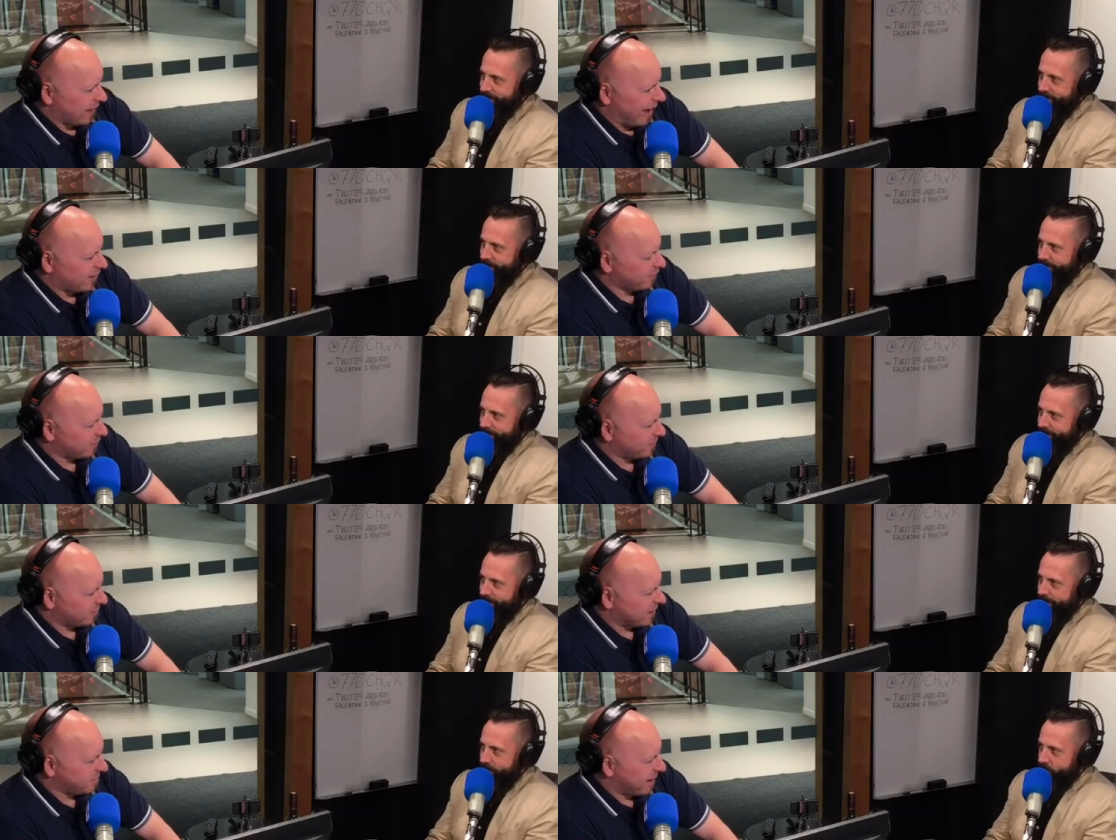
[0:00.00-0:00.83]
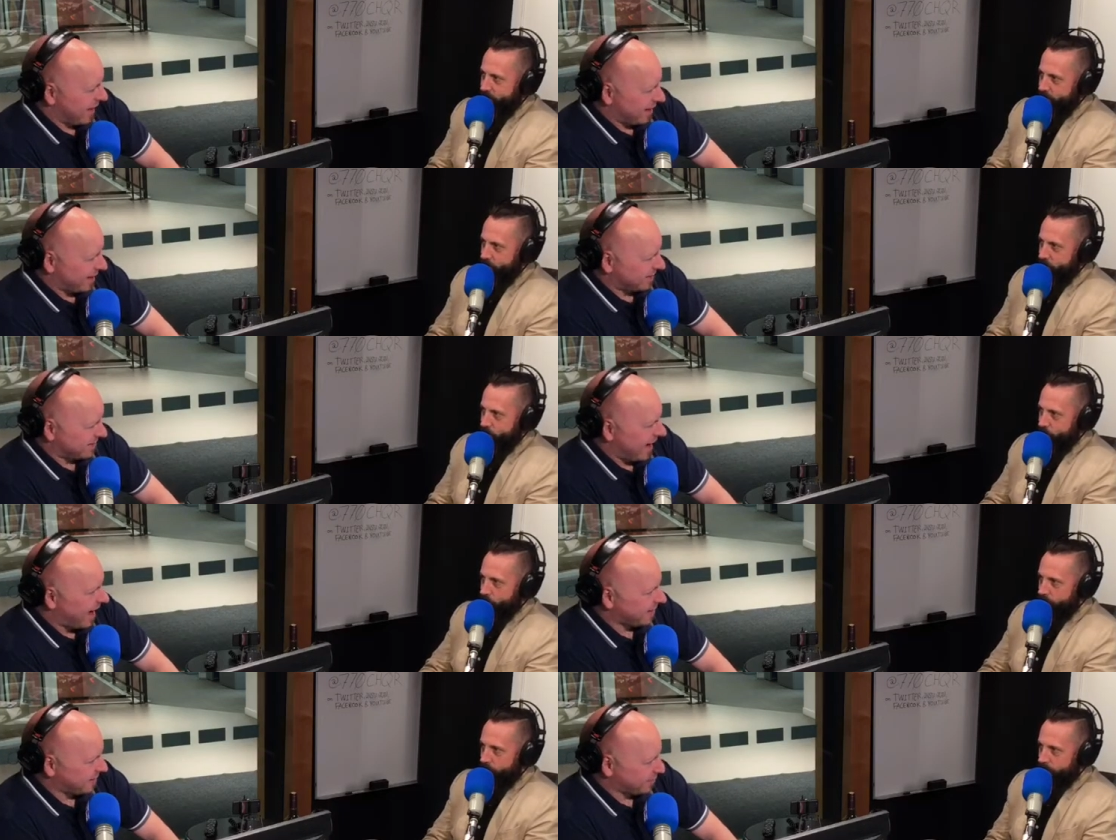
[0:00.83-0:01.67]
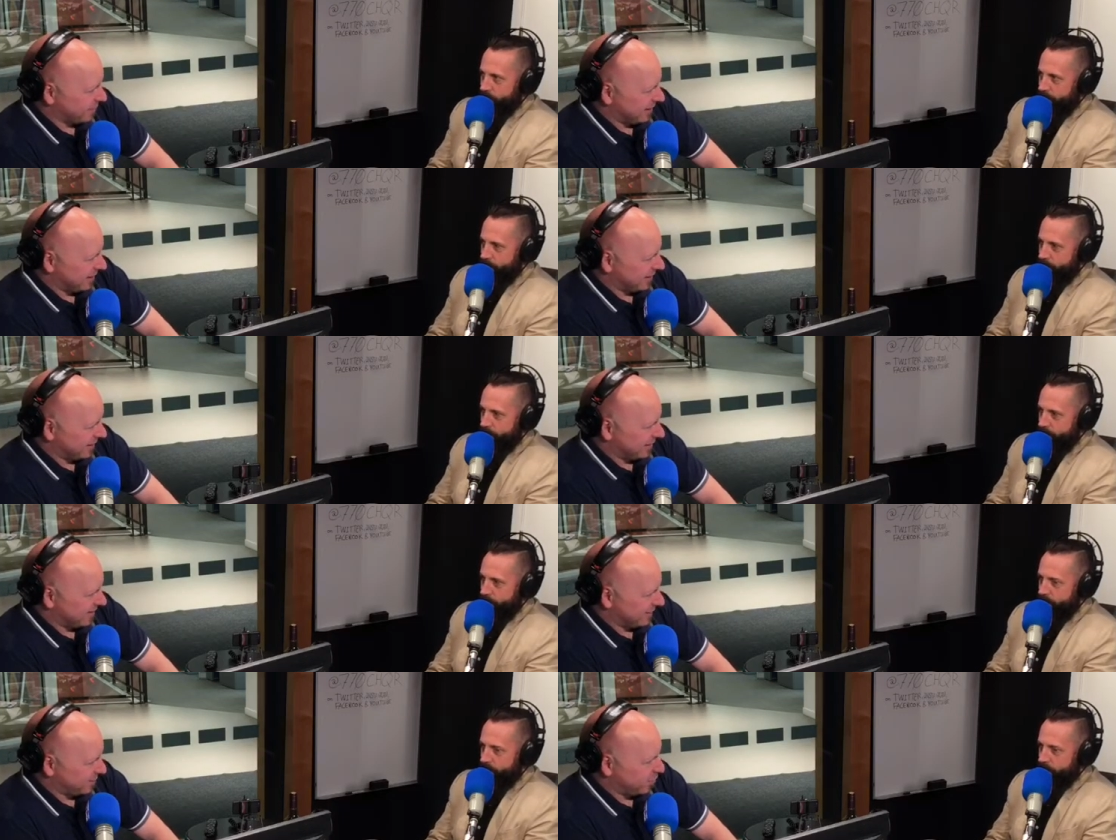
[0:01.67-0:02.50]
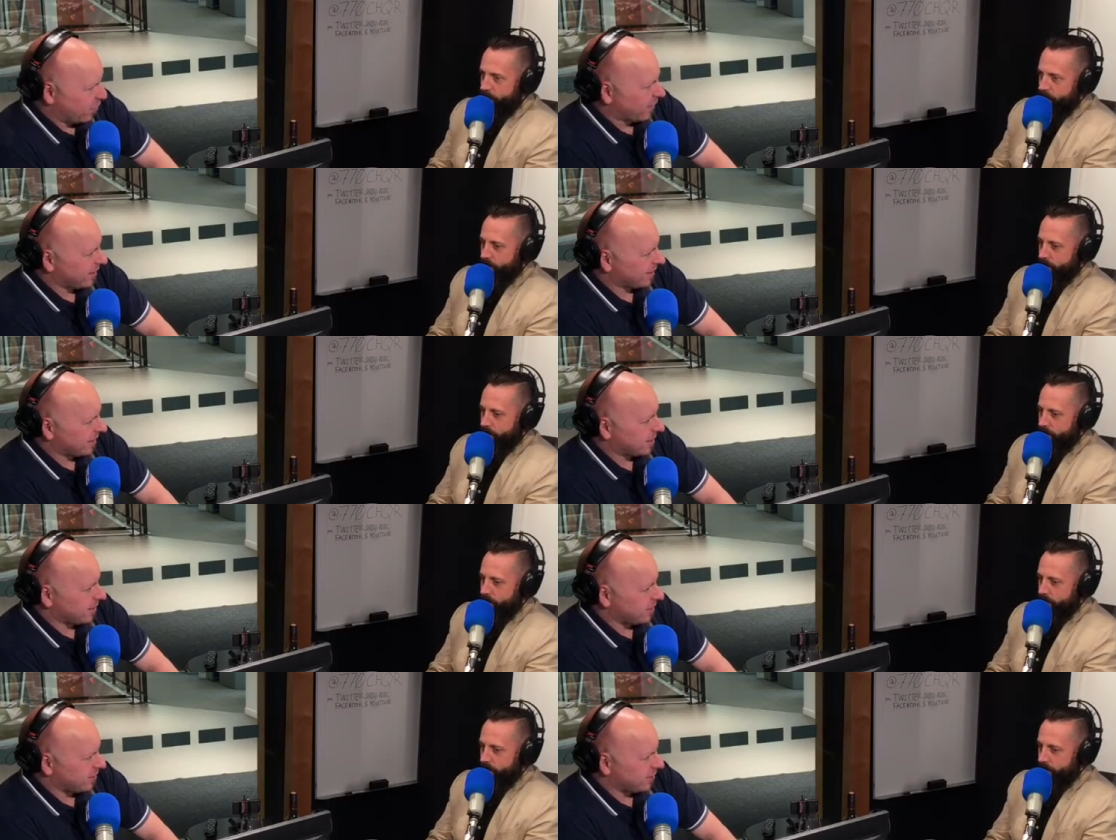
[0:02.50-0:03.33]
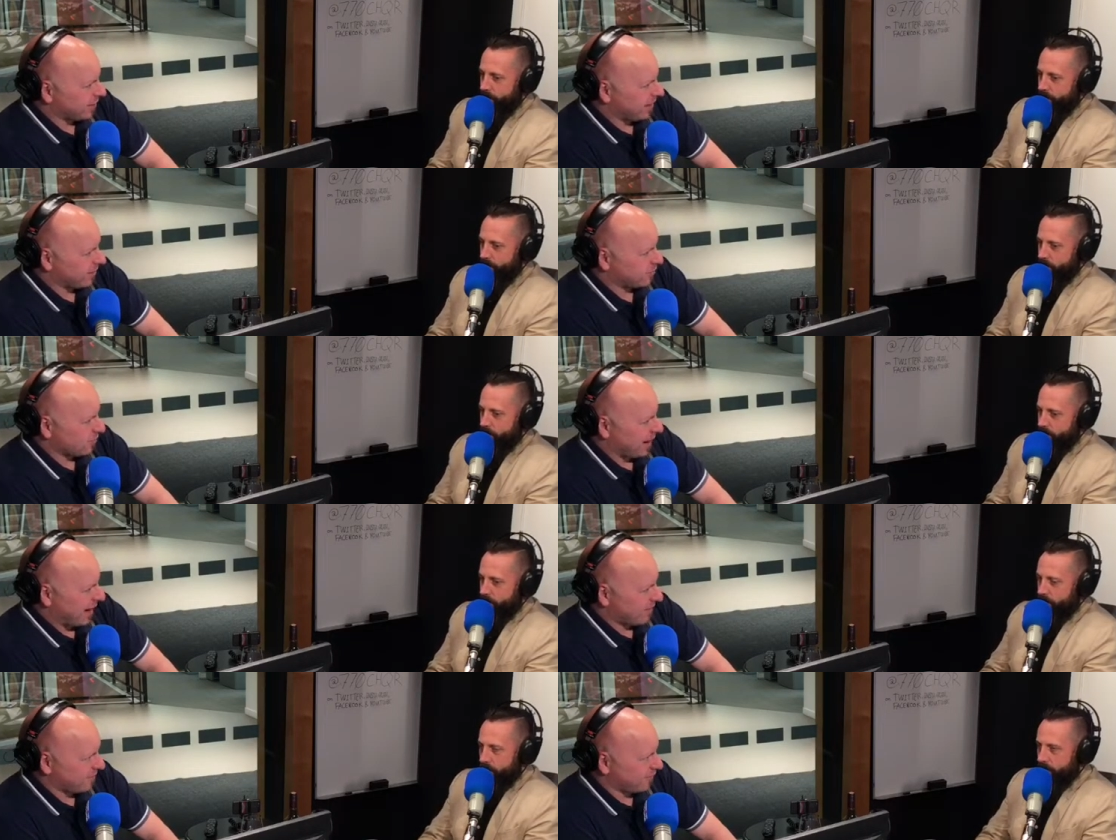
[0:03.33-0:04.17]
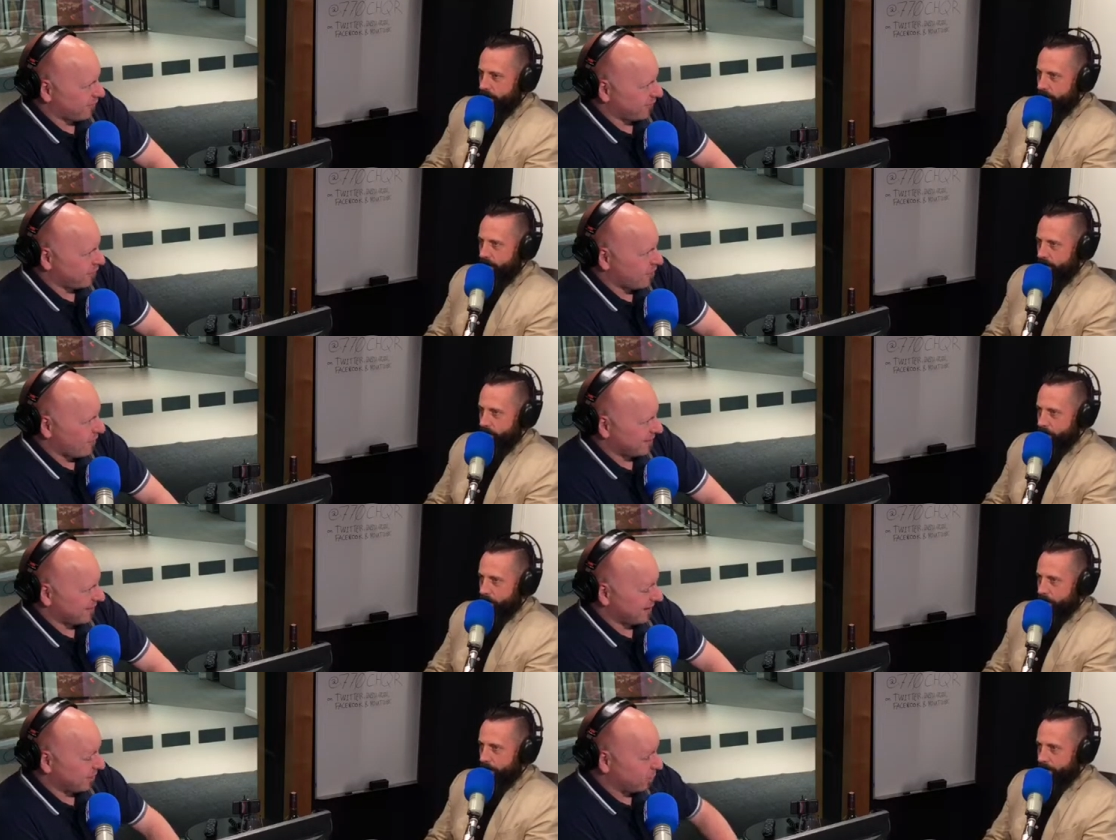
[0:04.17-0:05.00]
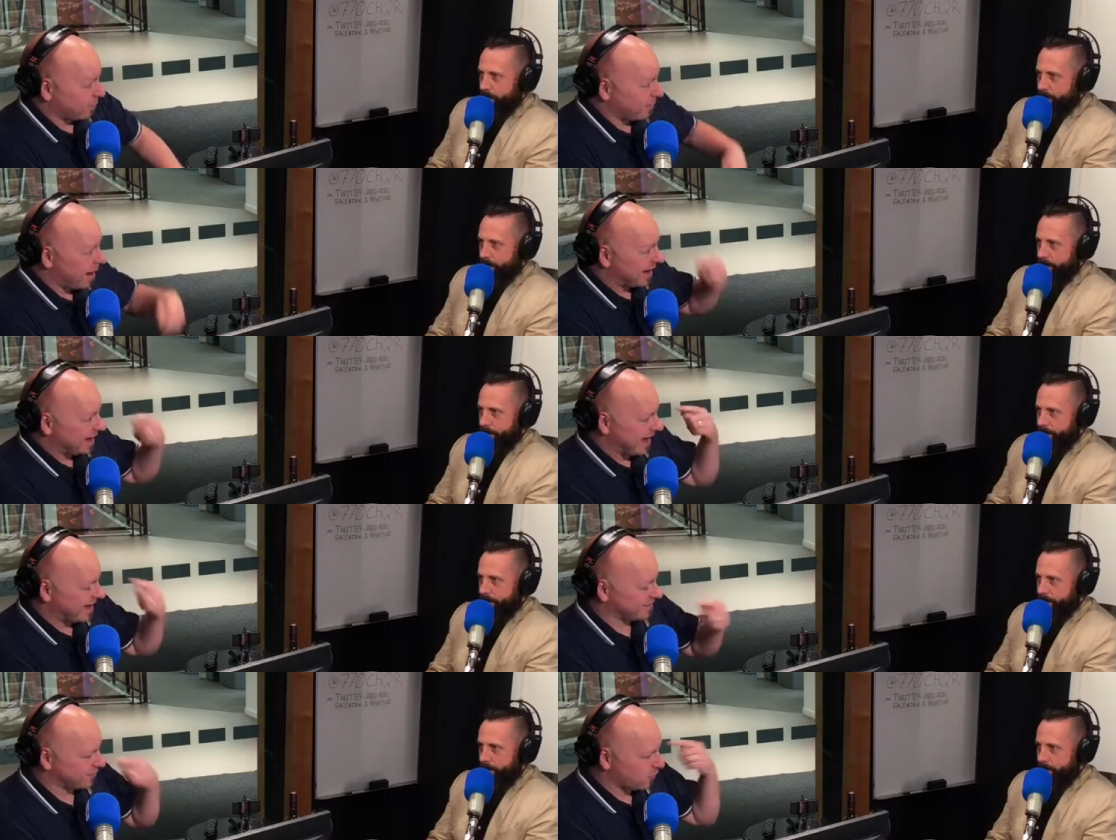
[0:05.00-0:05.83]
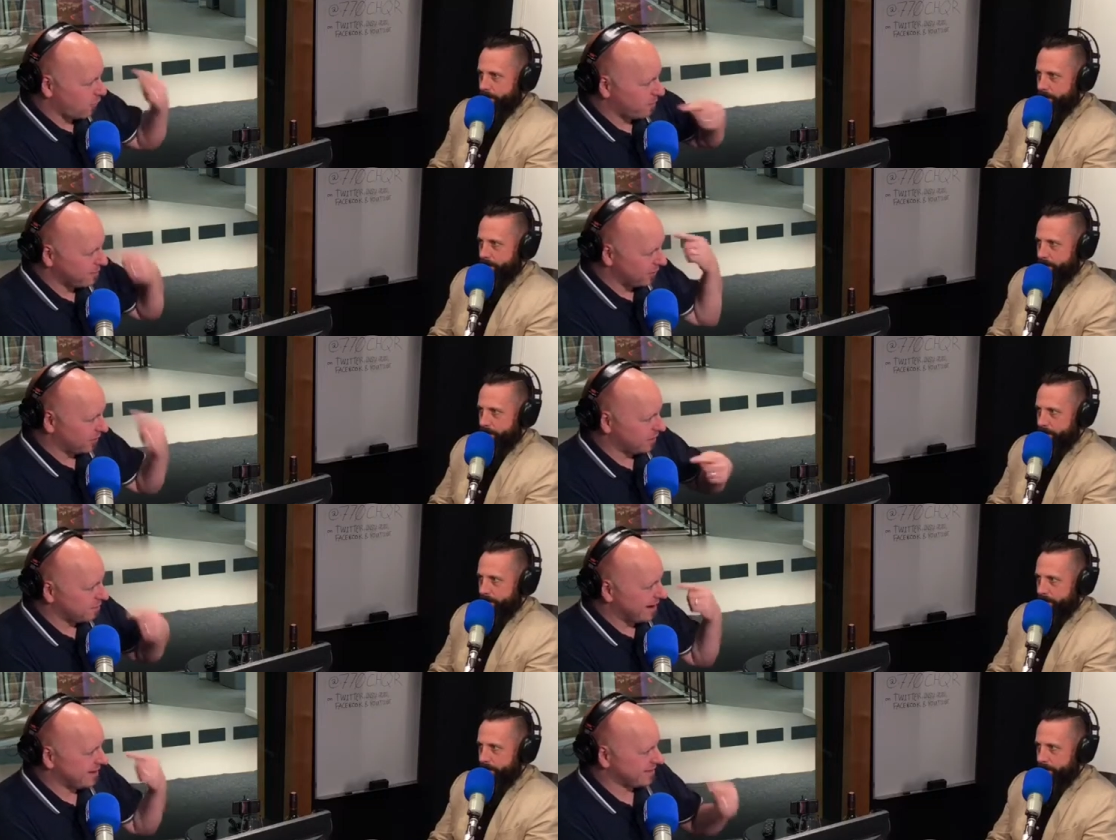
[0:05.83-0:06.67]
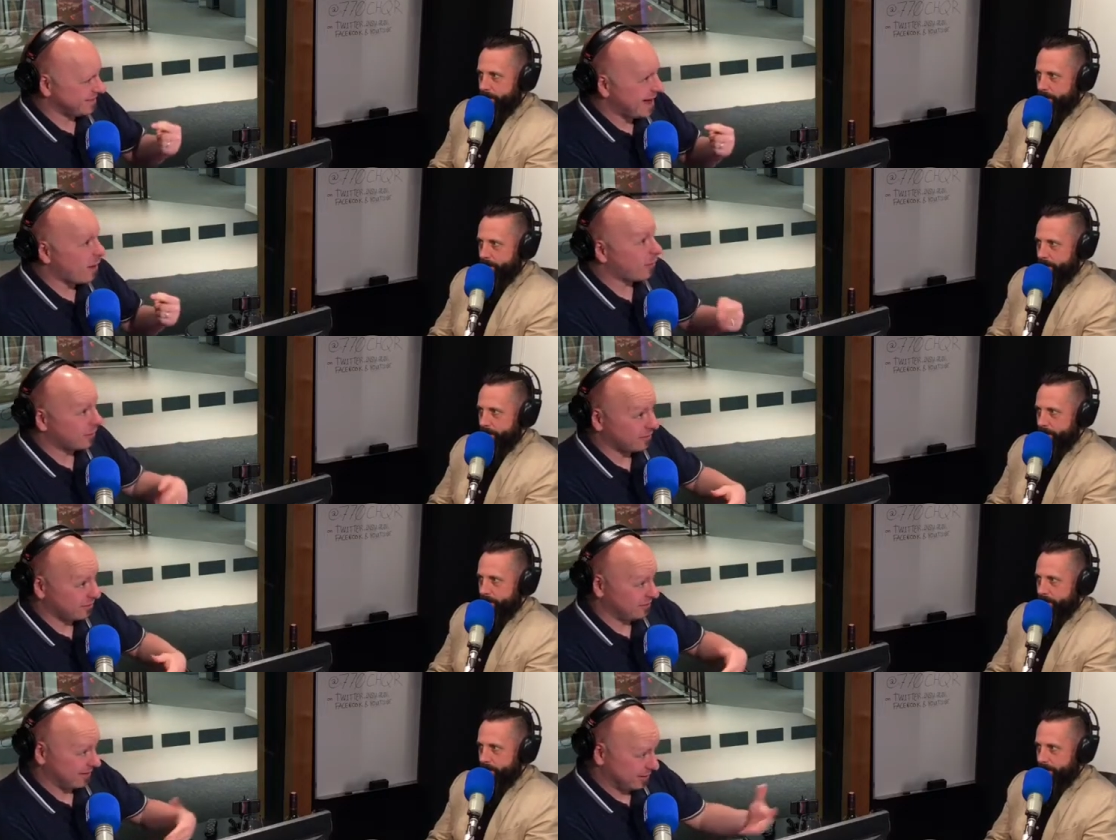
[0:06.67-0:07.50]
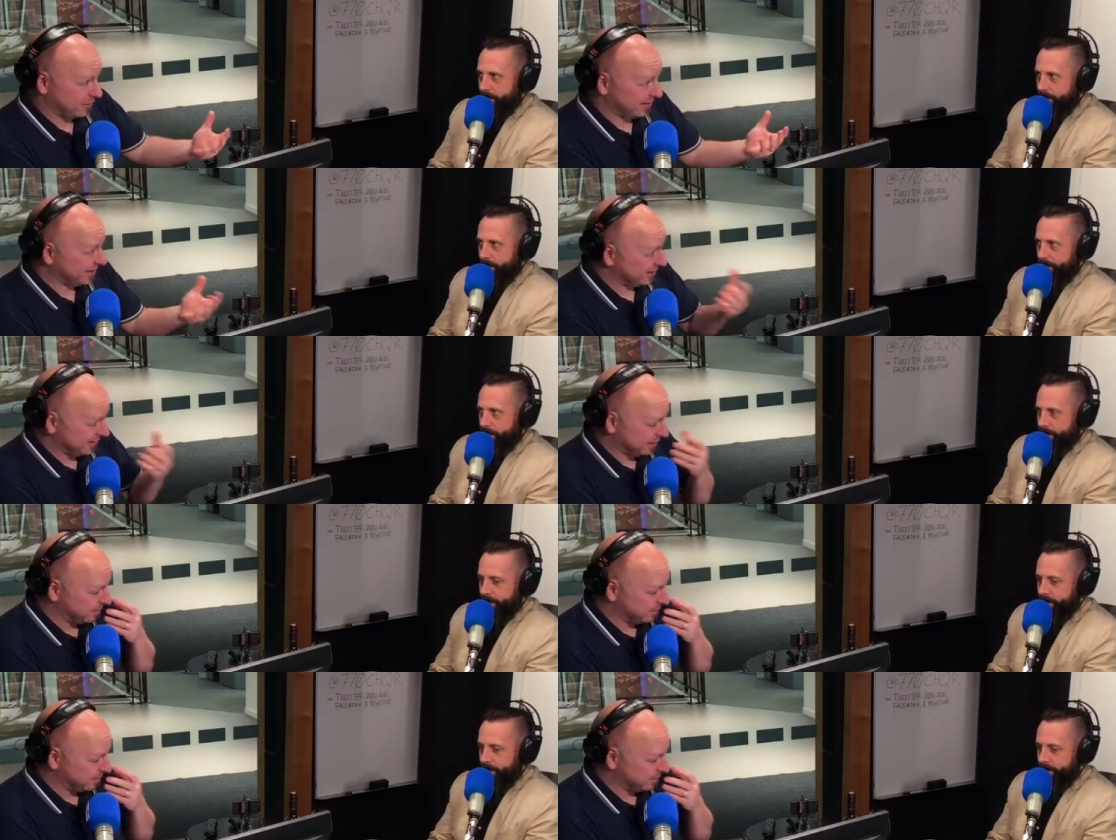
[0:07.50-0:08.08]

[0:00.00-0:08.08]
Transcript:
Speaker 1: have like mini panic attacks when it gets to this point? Like, okay, do I have everything going? Like your mind has to go a million miles an hour because it's like you said, you're into